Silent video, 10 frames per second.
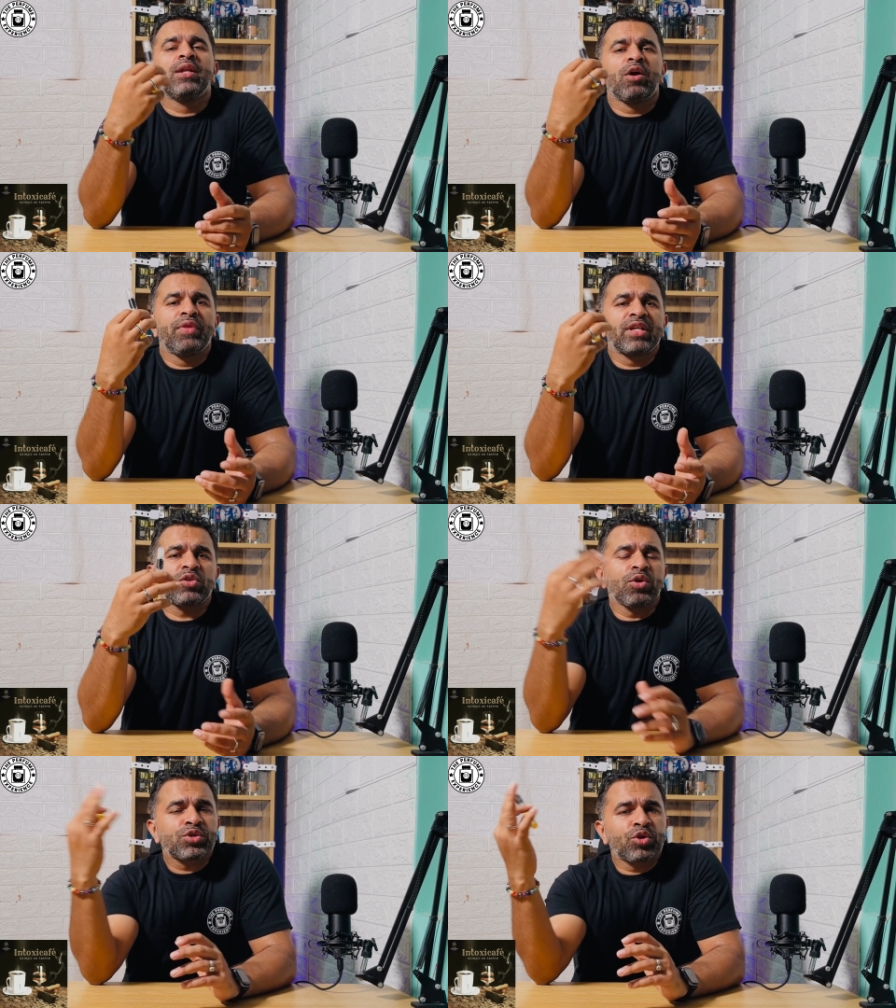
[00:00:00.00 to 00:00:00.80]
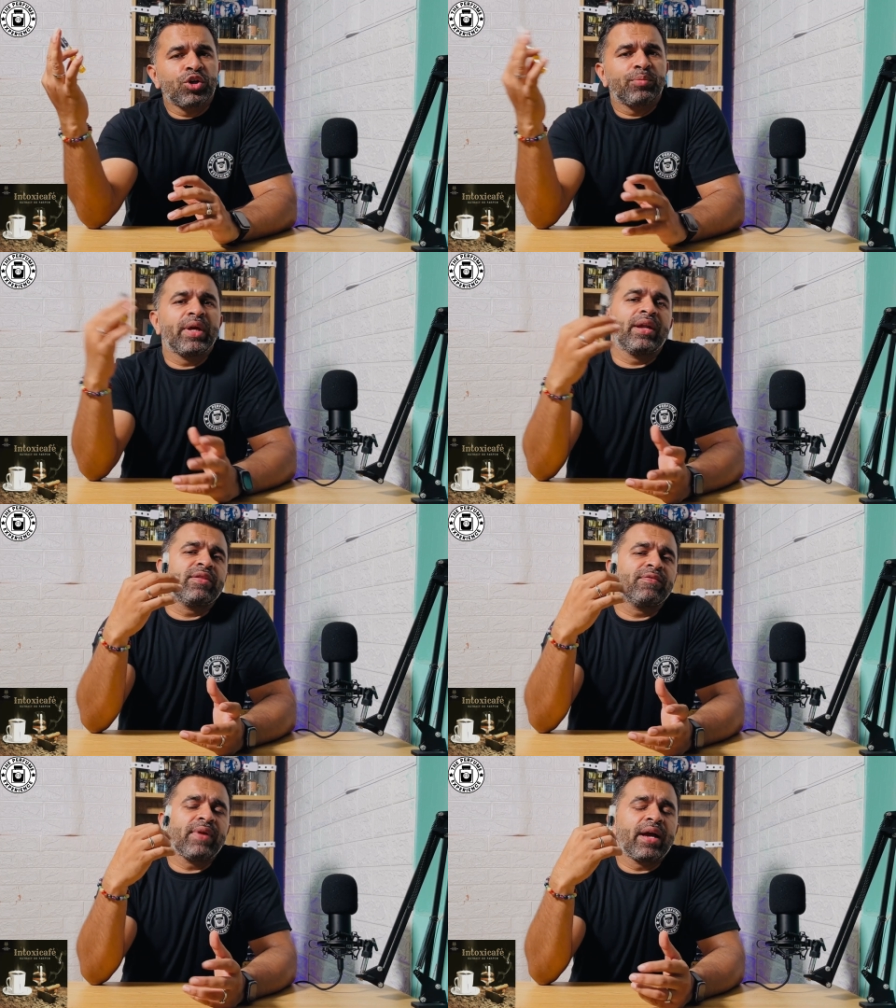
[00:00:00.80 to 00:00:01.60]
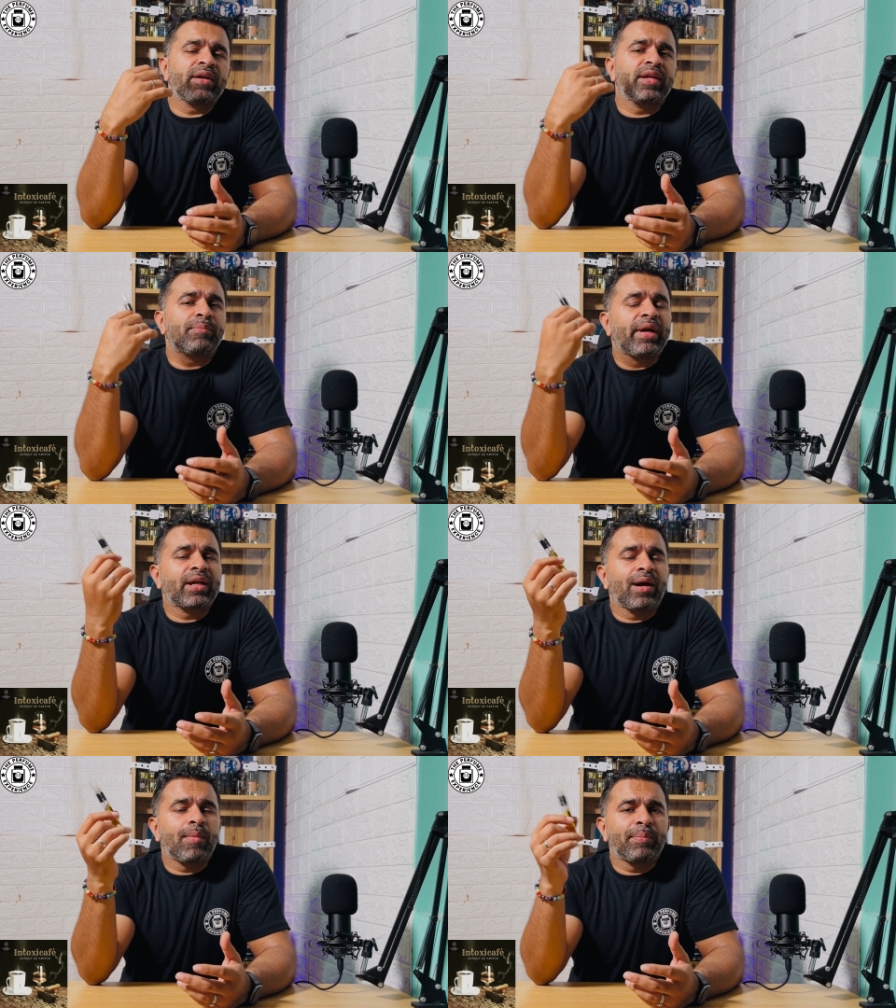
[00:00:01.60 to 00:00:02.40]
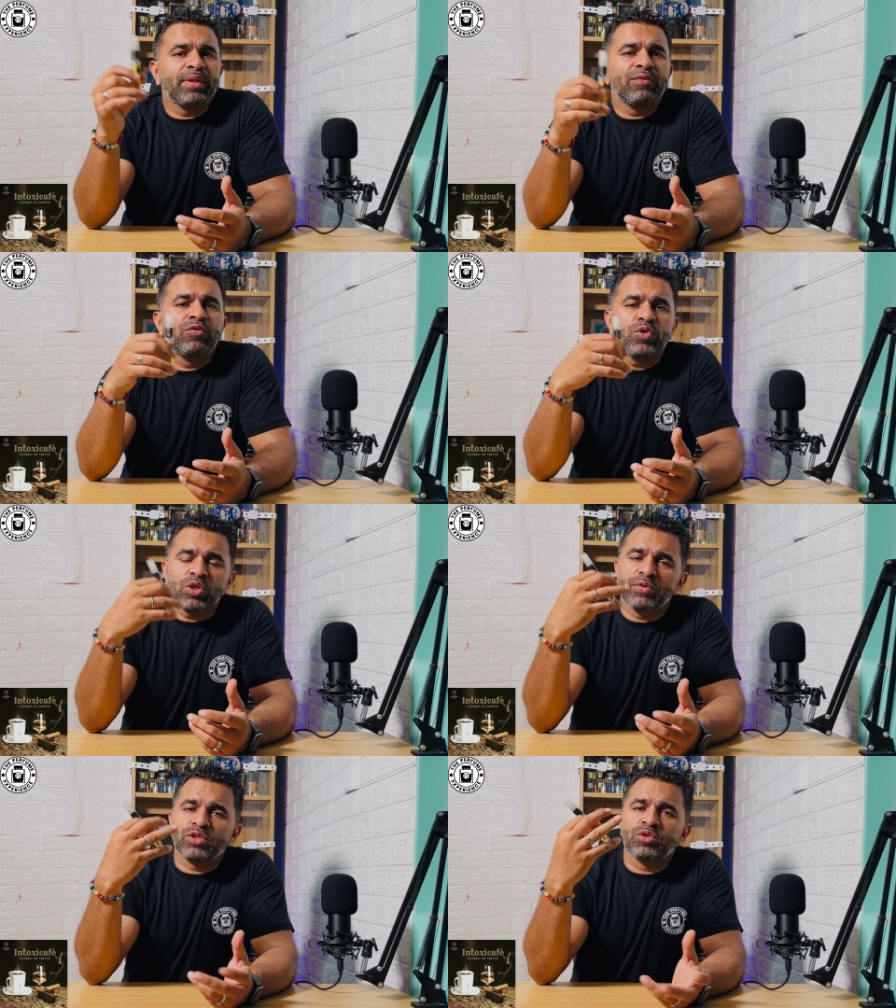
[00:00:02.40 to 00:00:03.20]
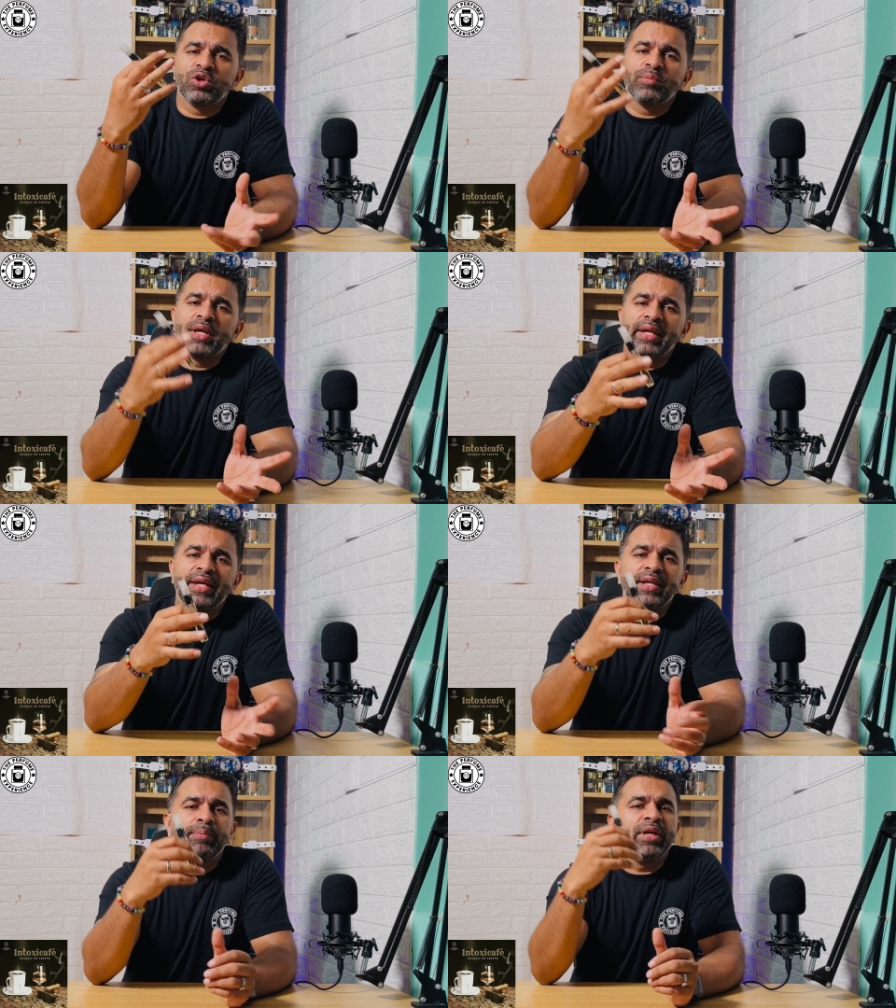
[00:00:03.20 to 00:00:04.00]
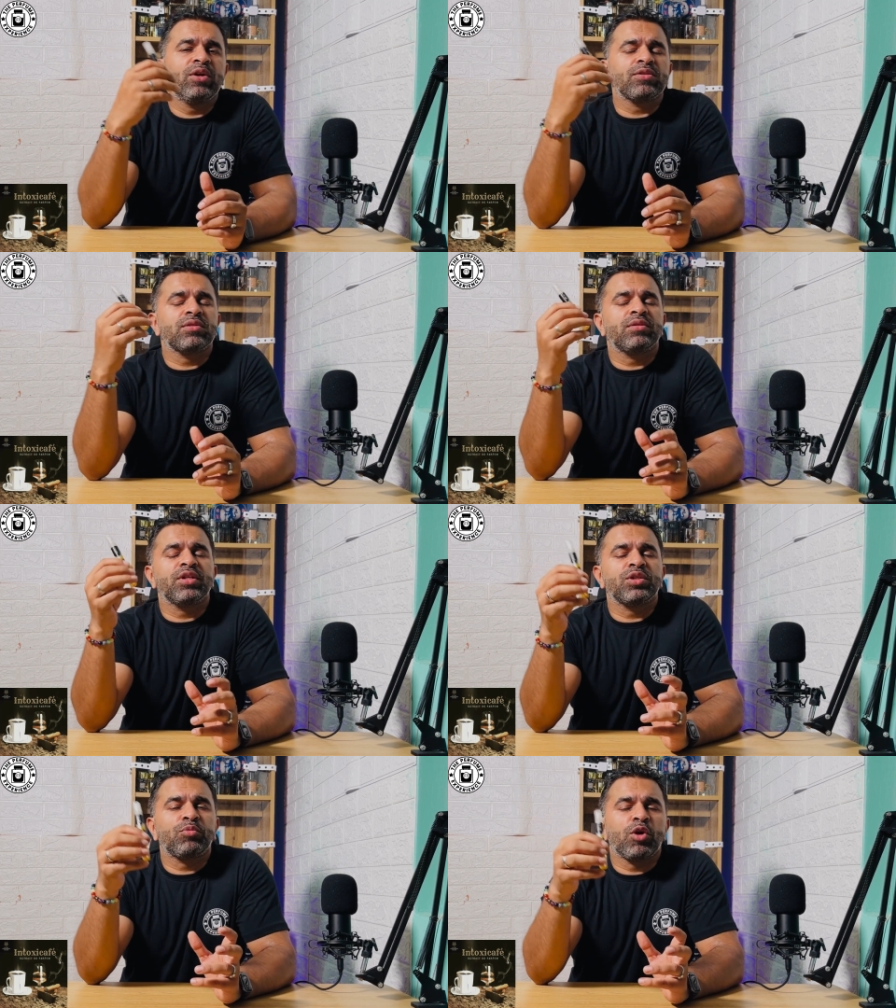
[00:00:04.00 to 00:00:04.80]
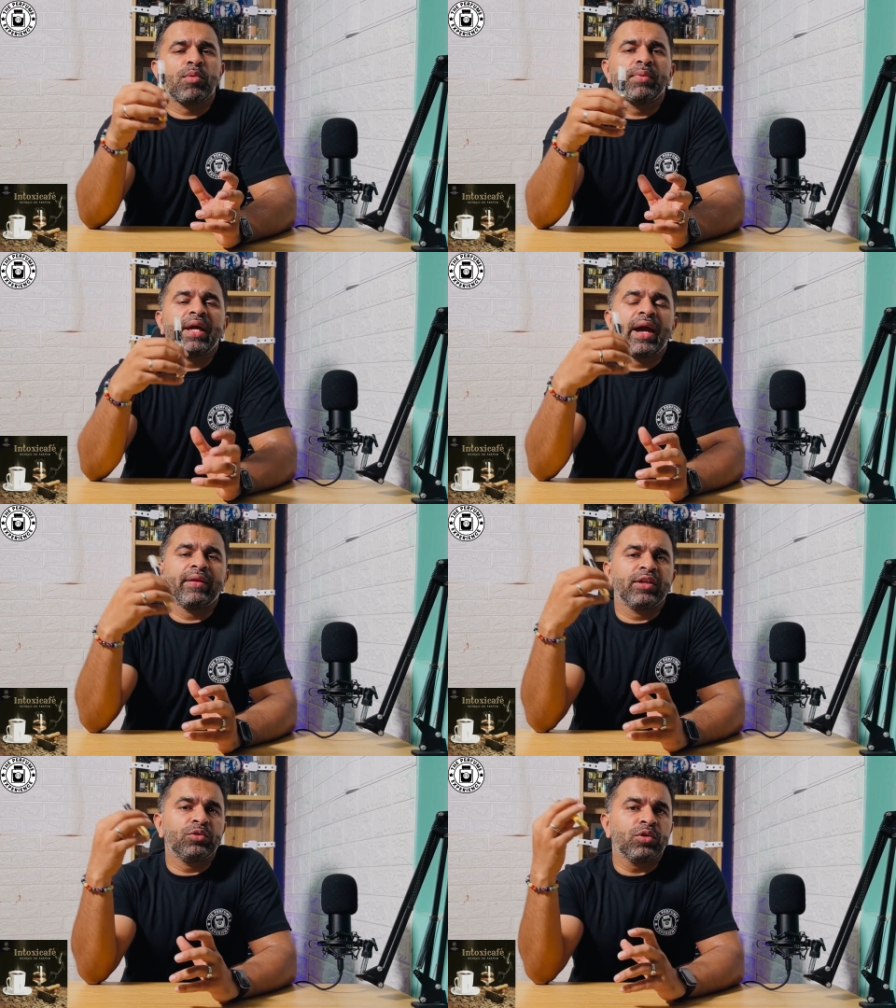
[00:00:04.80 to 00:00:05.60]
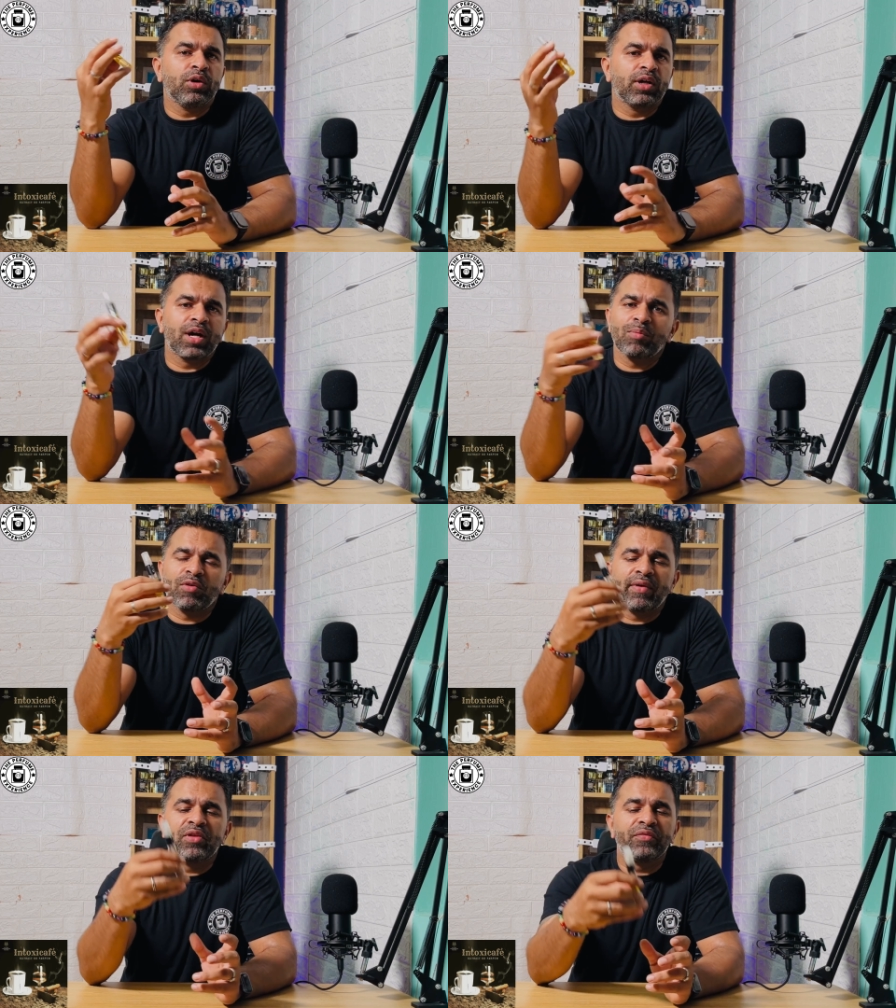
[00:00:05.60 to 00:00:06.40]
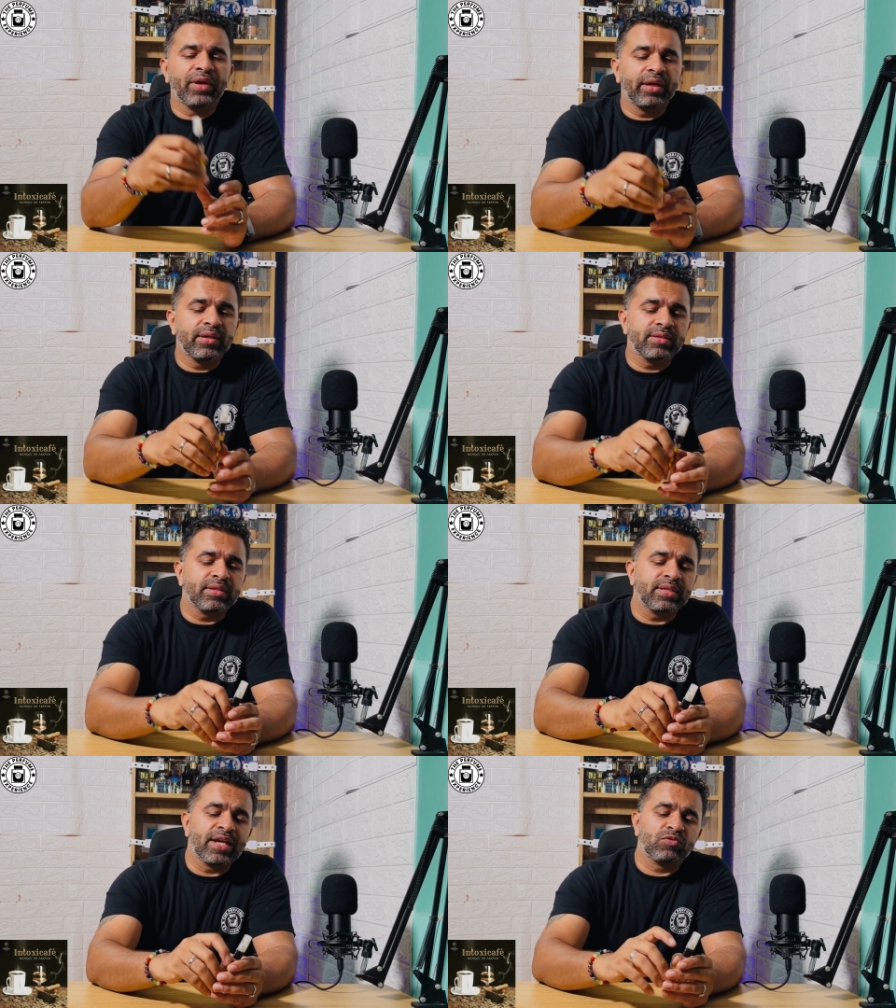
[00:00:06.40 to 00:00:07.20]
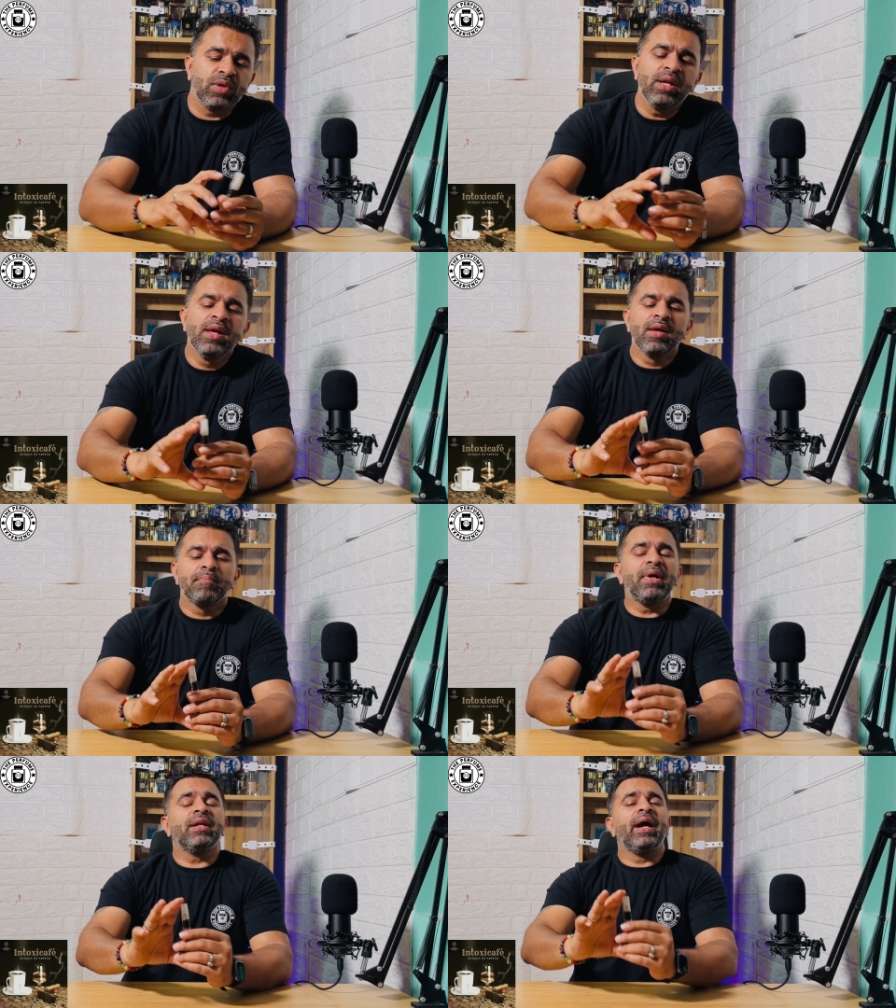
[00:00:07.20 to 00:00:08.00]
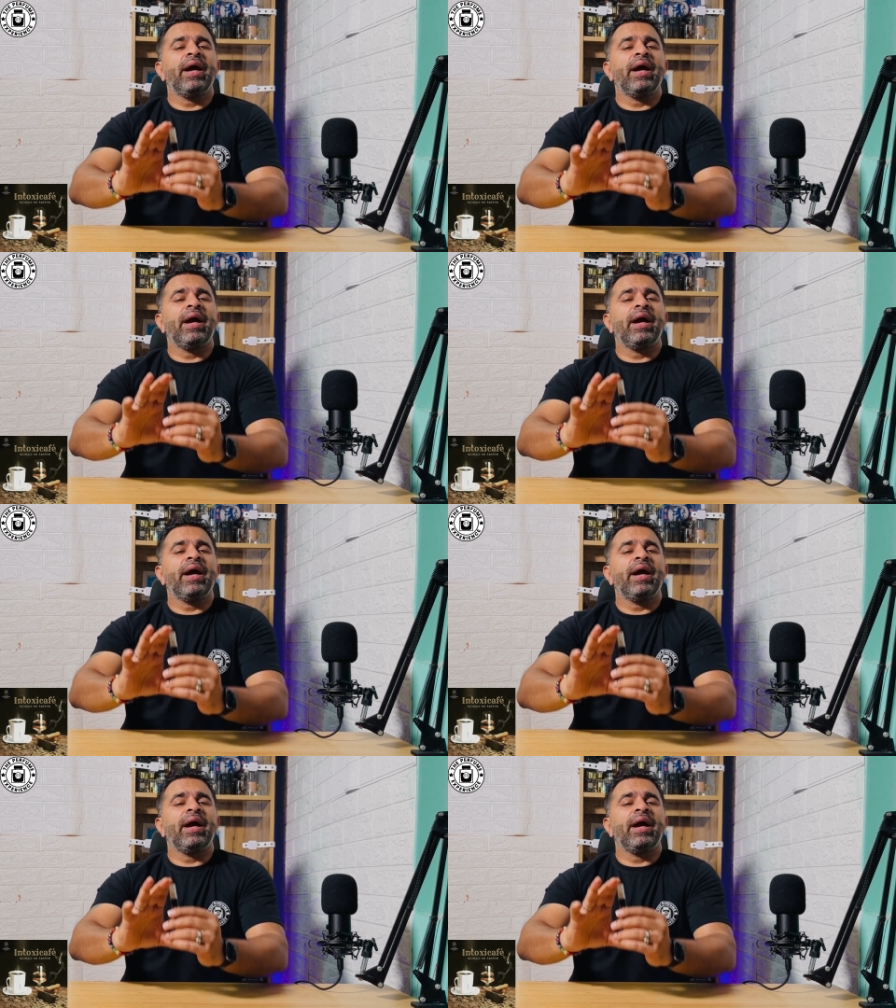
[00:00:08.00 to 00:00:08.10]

Now there is also going to be another flanker that might come up in the future, which is going to be an EDP concentration probably, and a couple of other fragrances as well. But